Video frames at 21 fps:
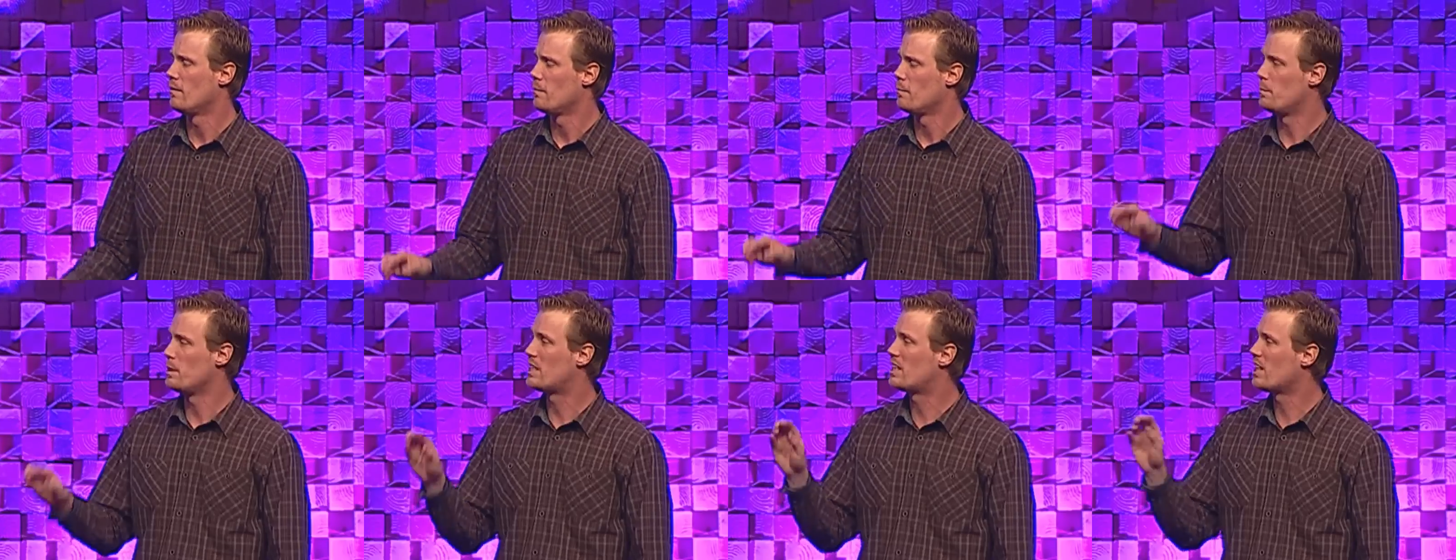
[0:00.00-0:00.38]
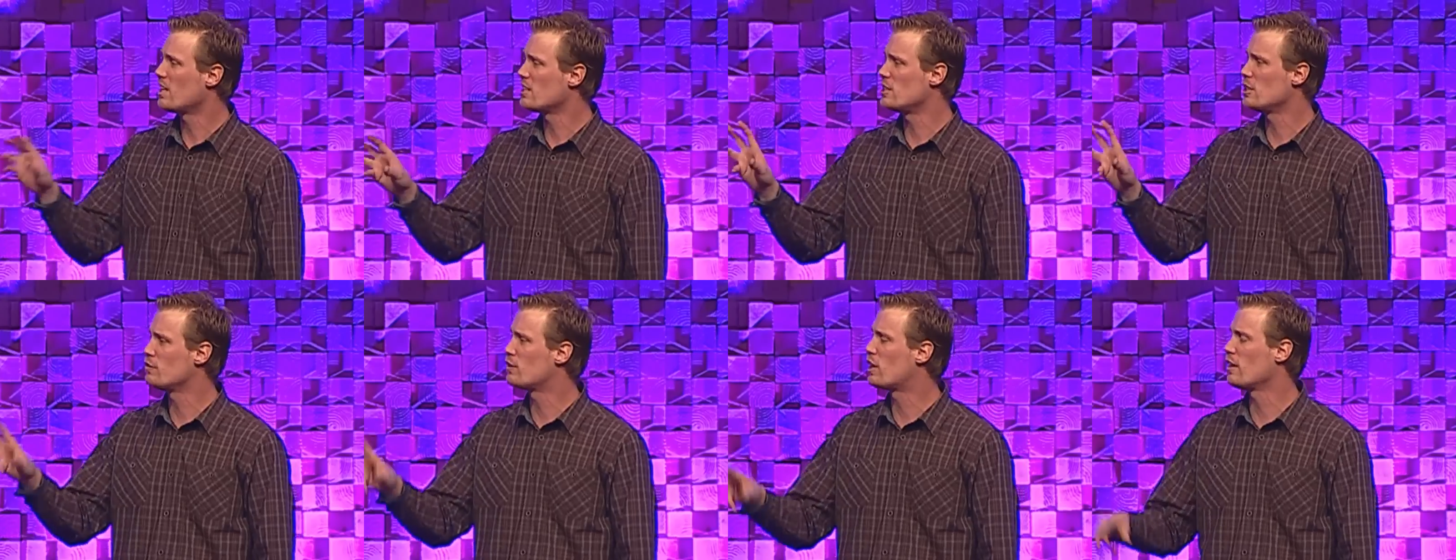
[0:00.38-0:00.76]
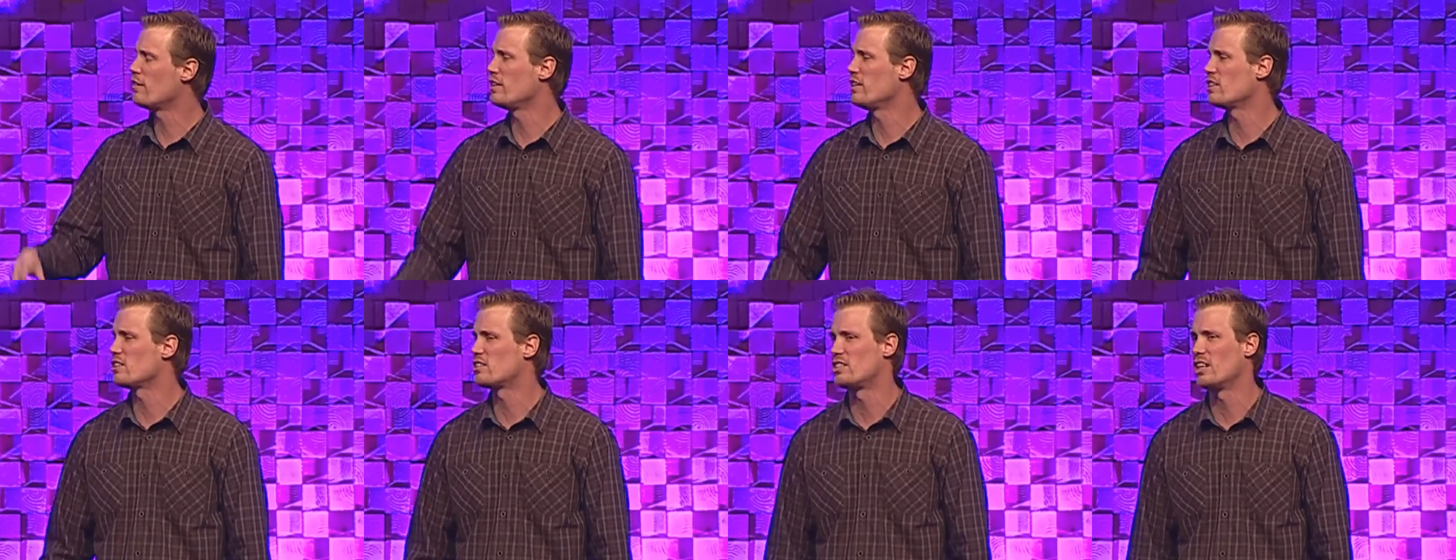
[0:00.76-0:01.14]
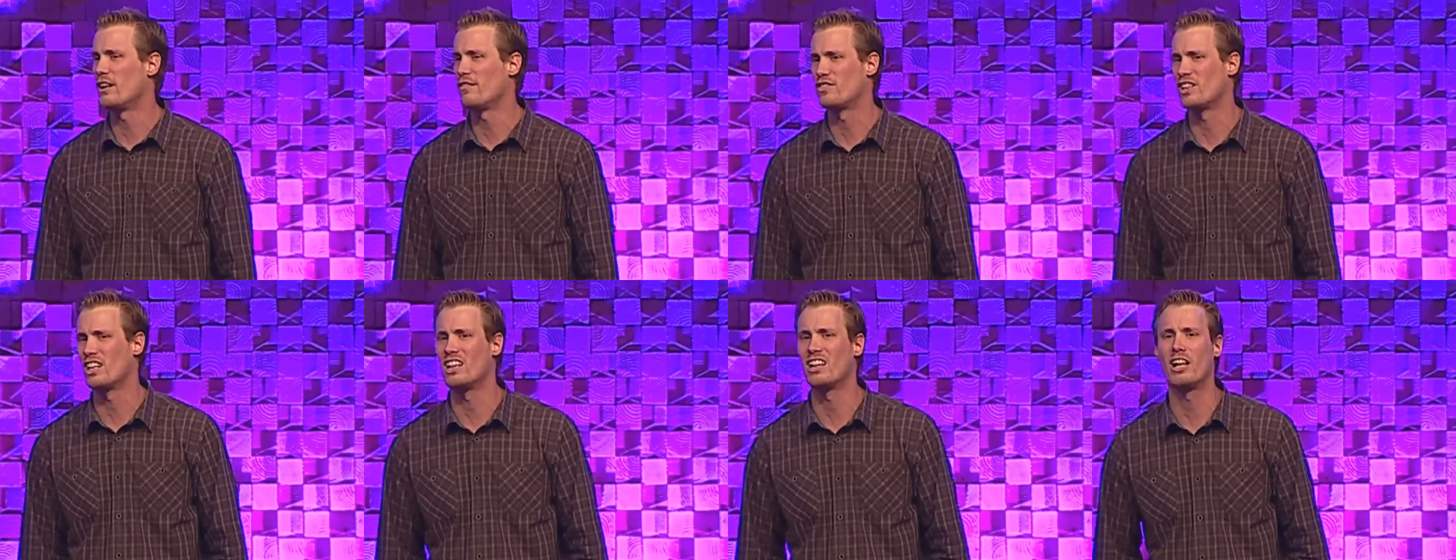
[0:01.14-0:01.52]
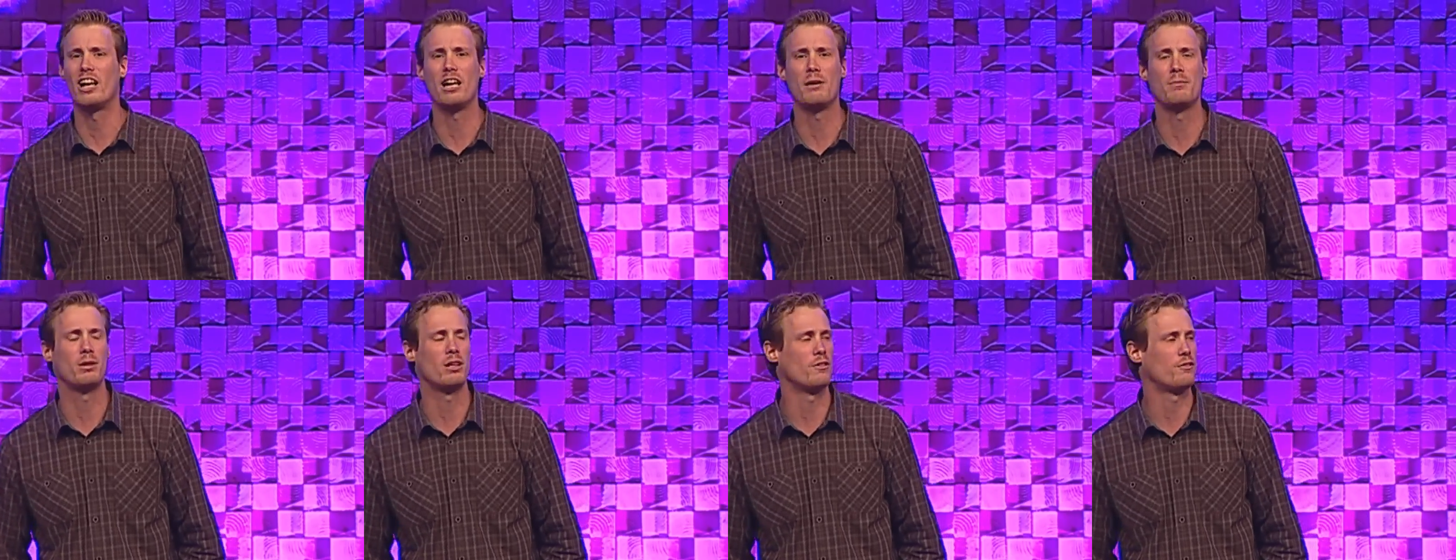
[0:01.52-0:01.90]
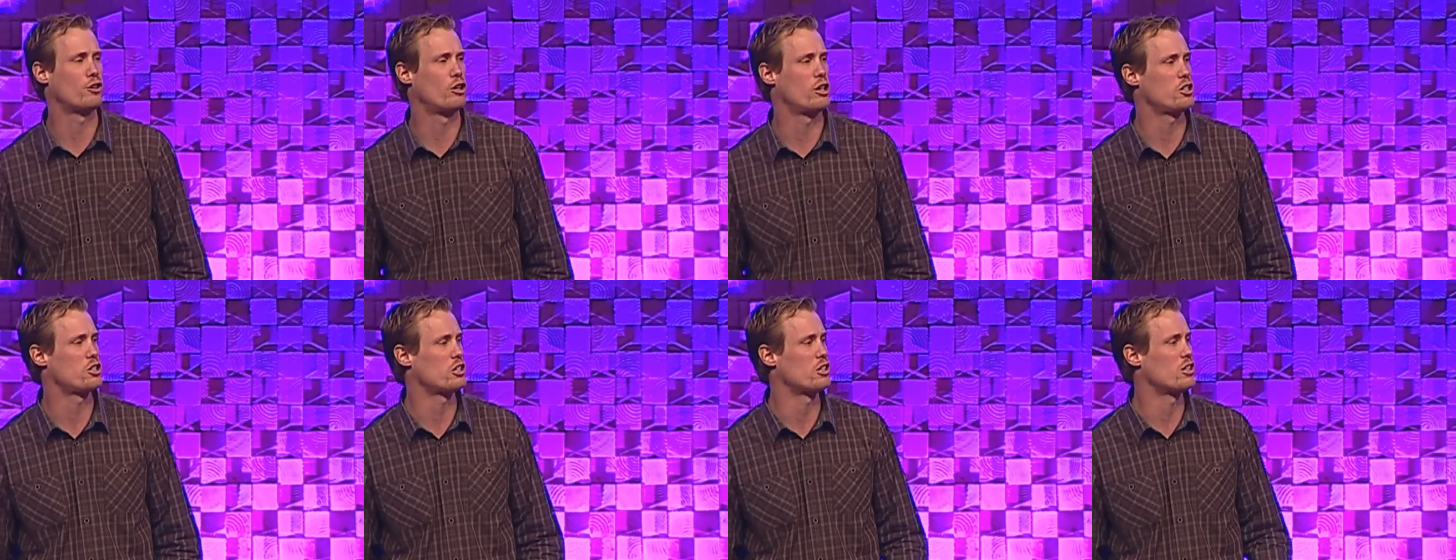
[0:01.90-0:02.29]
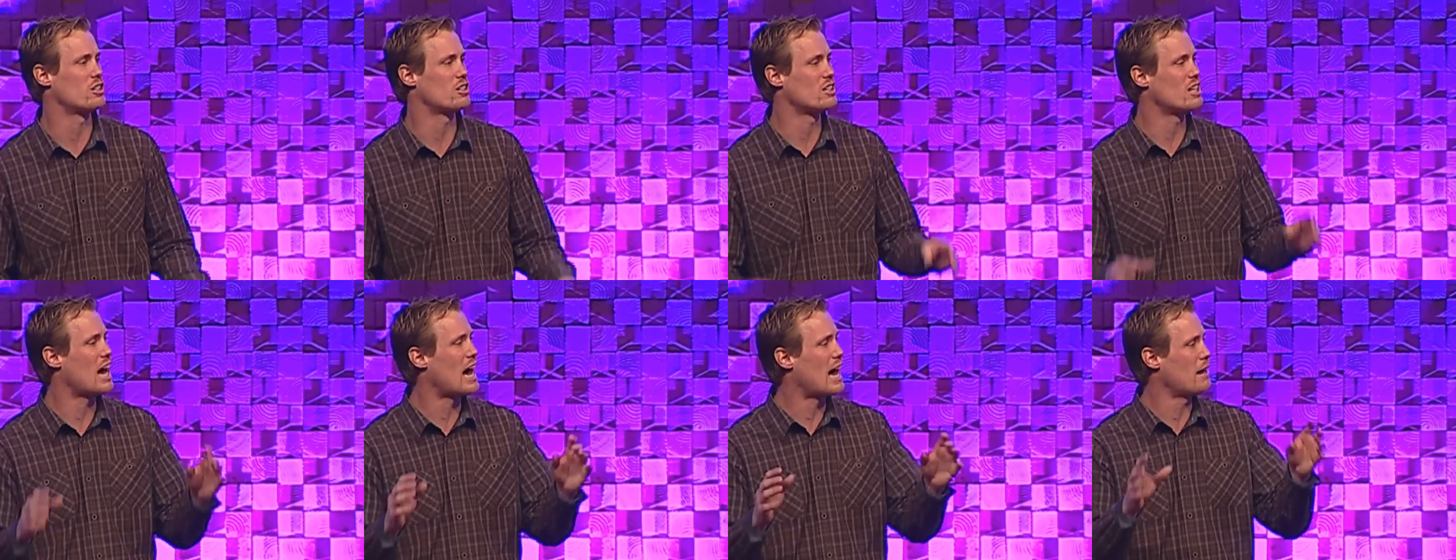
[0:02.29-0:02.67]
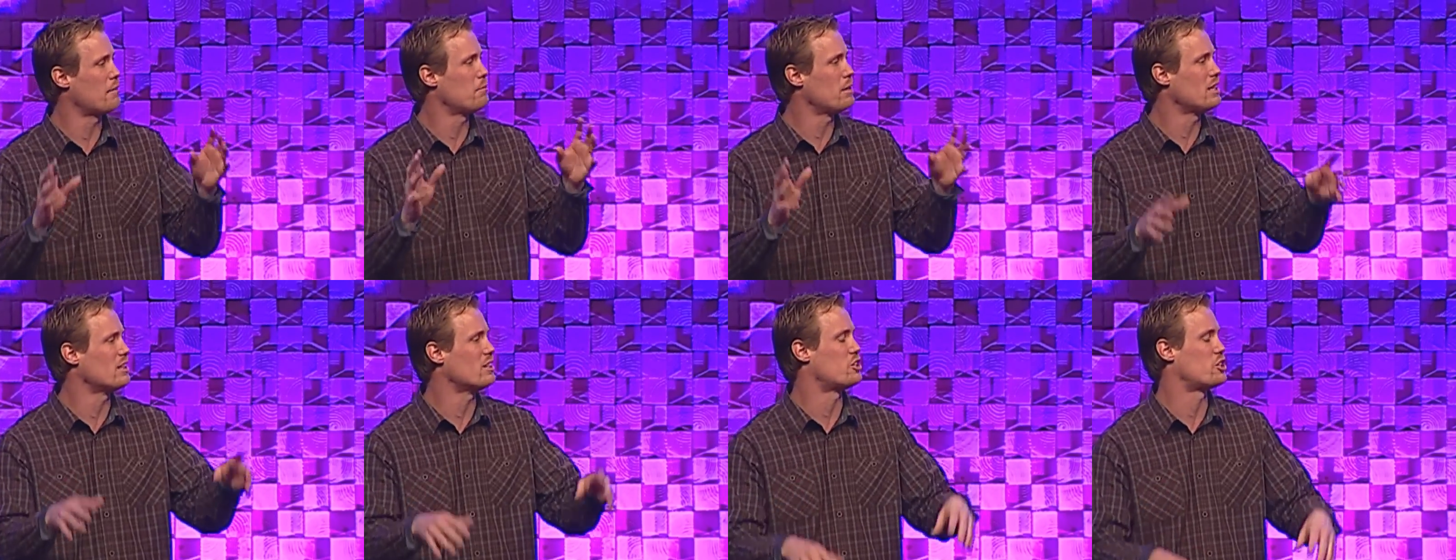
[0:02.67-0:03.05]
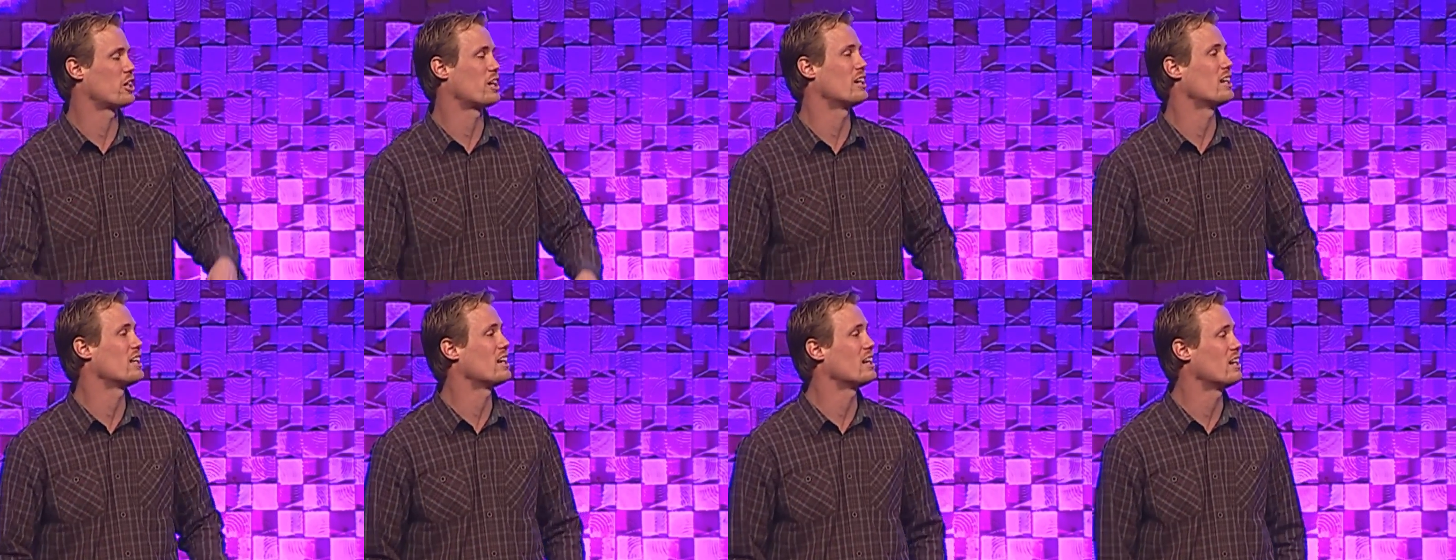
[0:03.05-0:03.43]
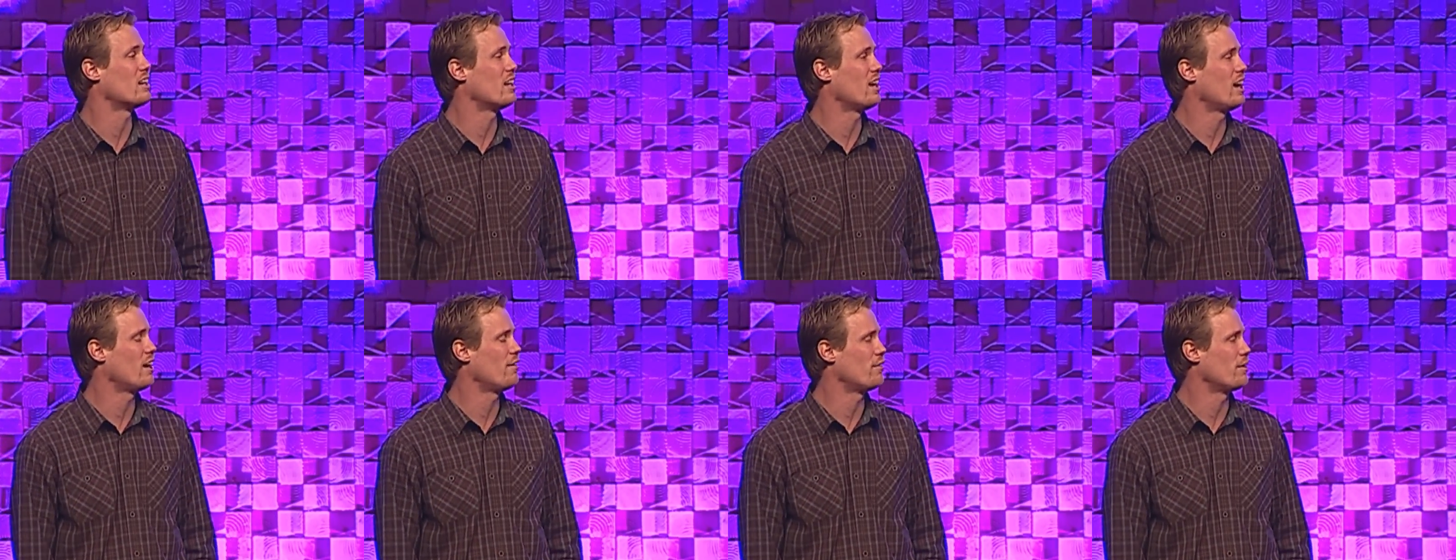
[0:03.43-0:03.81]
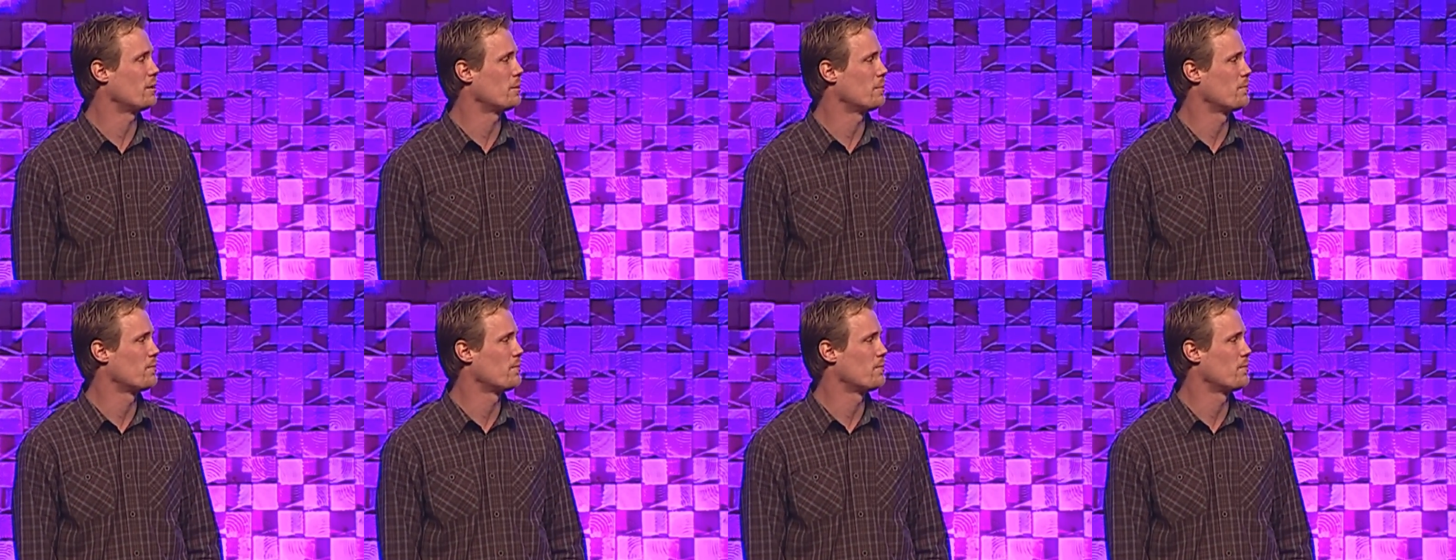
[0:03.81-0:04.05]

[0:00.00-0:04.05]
Because you've given yourself the label of Christian does not mean that you're going to get into heaven.